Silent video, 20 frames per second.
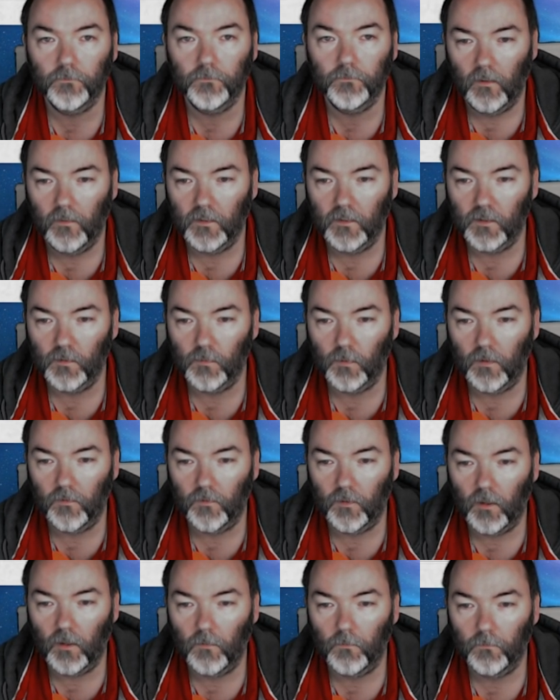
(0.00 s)
And this is what
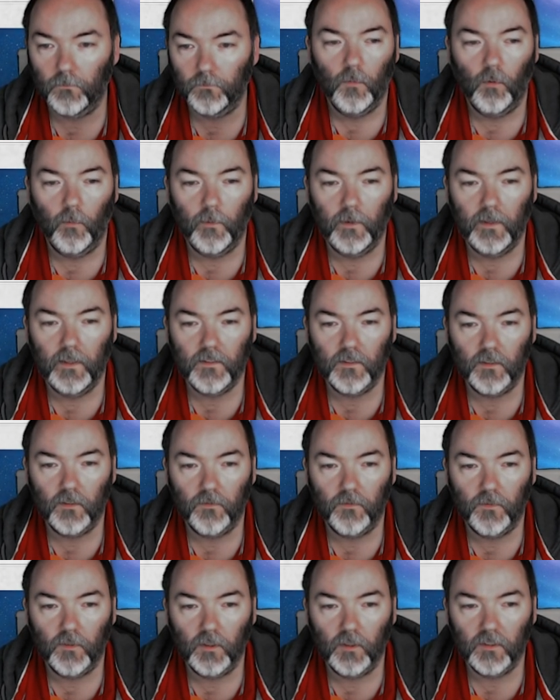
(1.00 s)
you've got. What we need to do
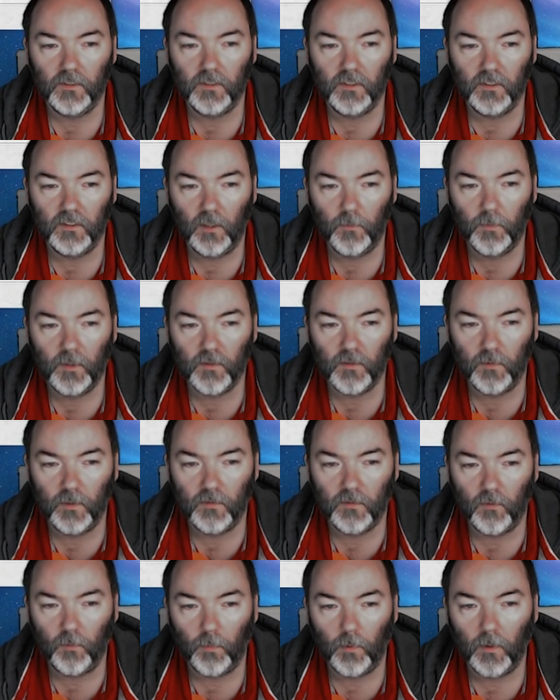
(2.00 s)
first is any piece we need
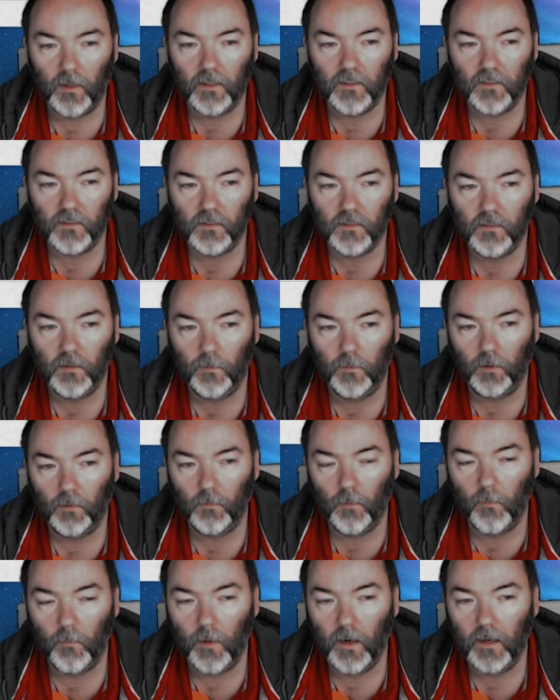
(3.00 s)
to replace. I'm going
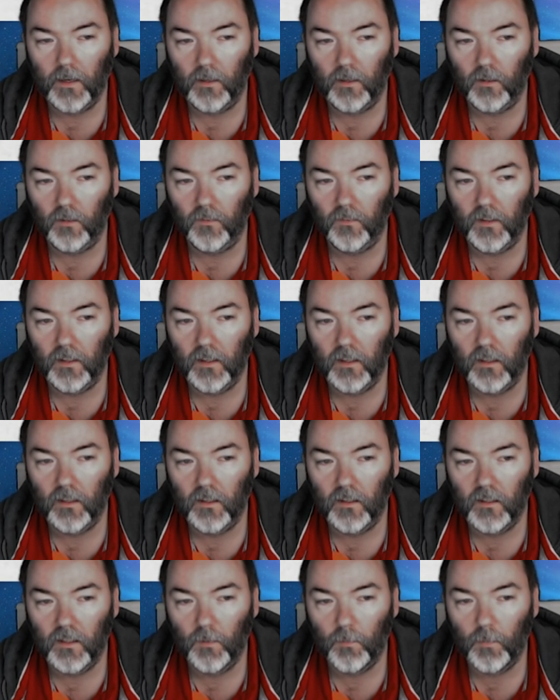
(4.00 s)
to be mining on the
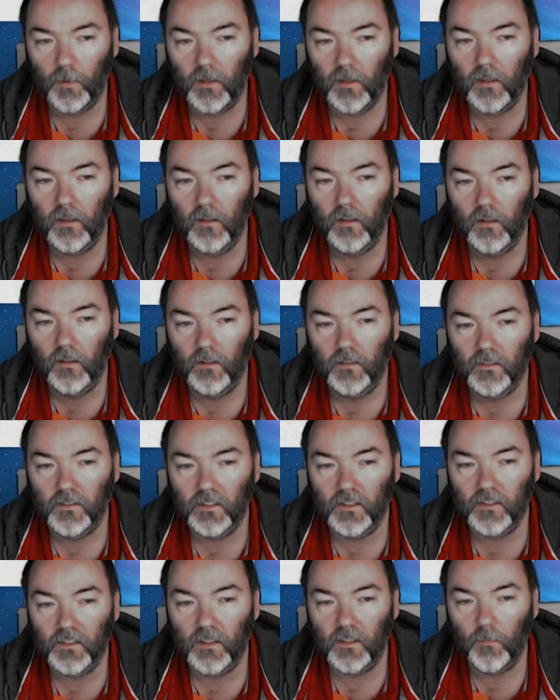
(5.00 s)

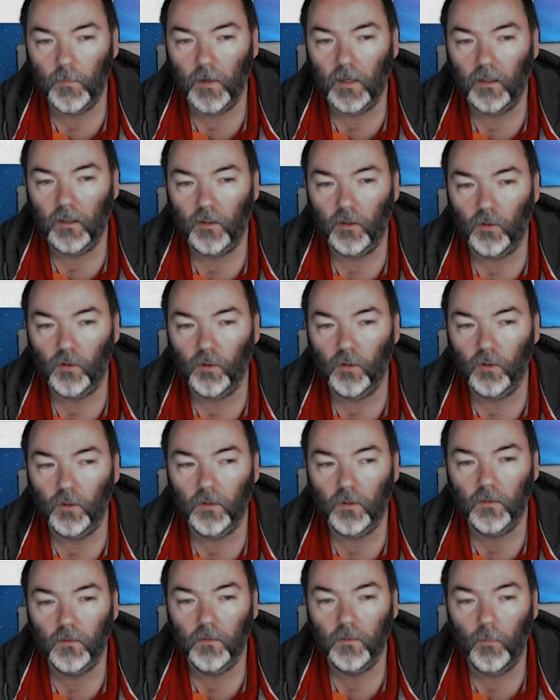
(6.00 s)
yippieccminer.org
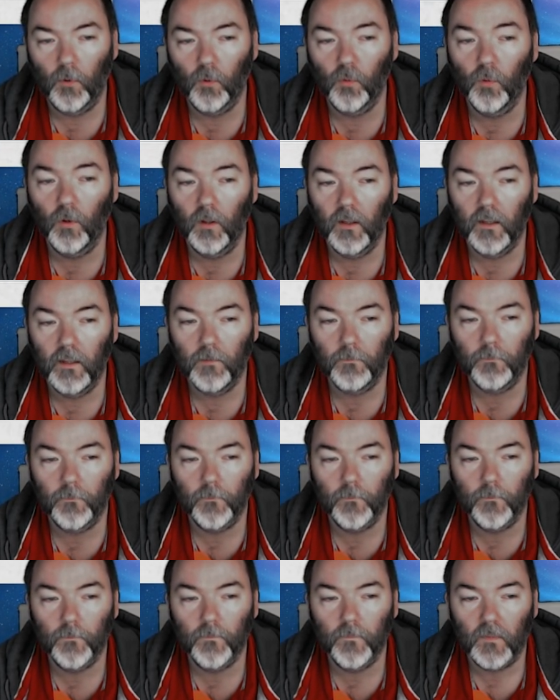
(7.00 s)
pool here.
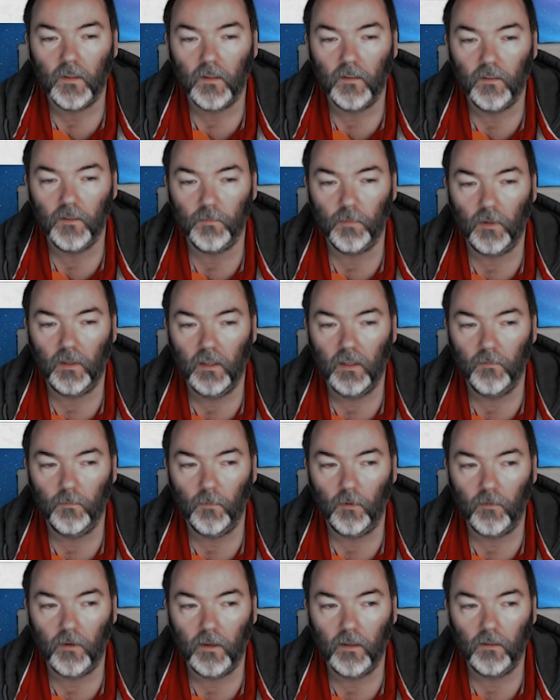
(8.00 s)
There's plenty of them
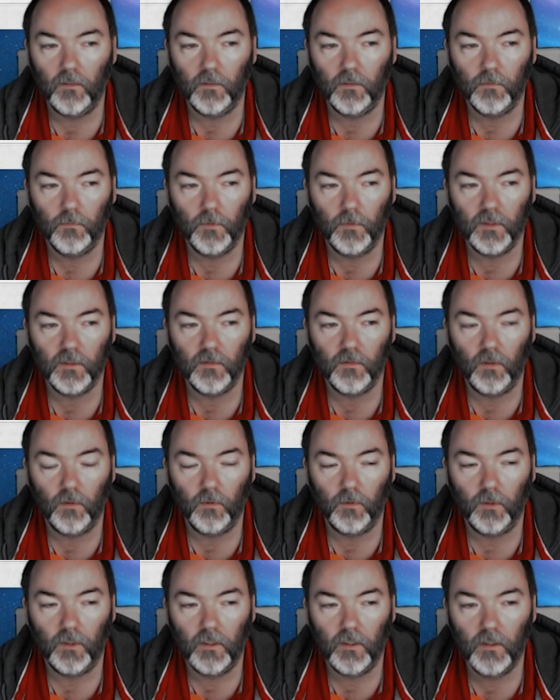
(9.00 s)
around. This is what I'm
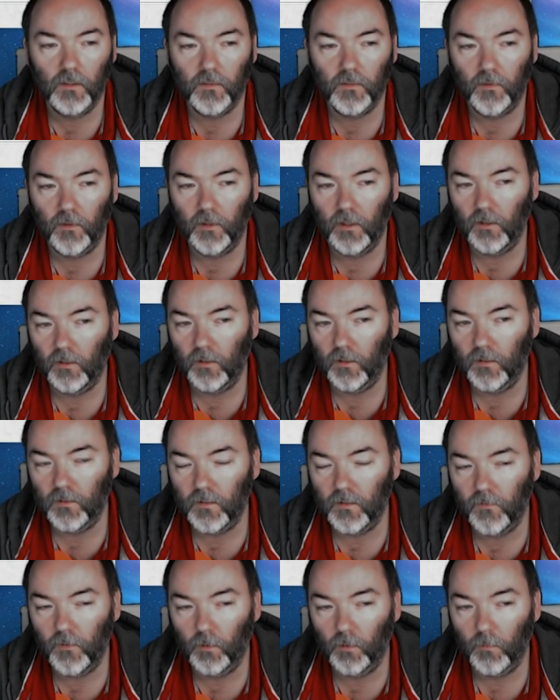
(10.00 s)
going to use. If you want
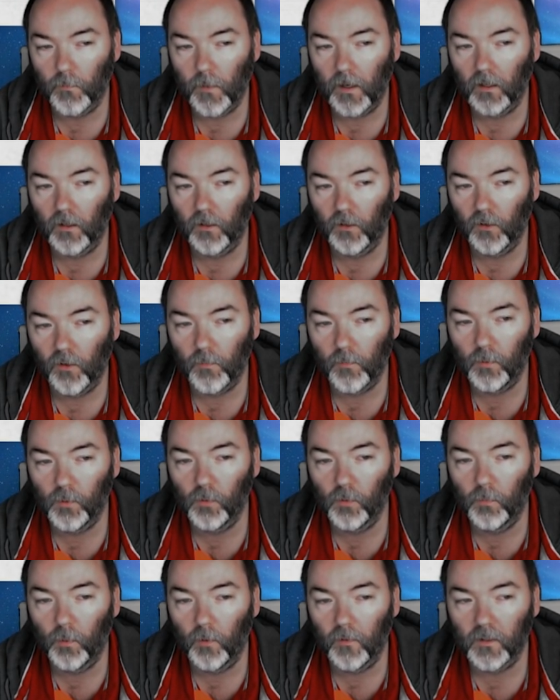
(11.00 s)
to mine on another
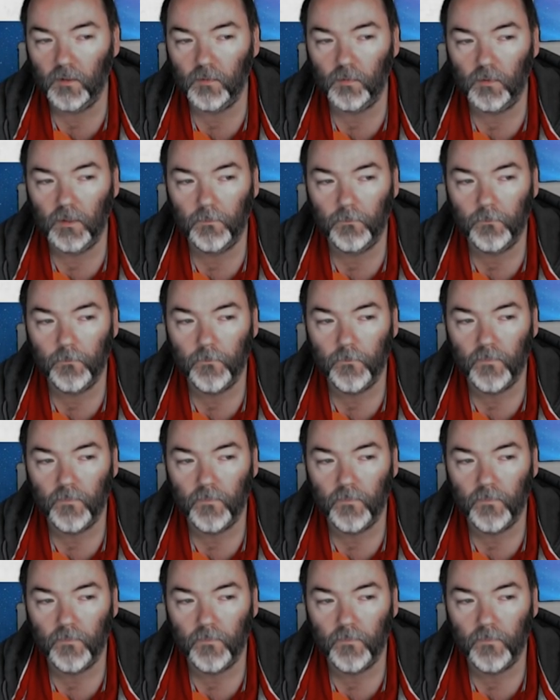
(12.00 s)
pool, put this one in.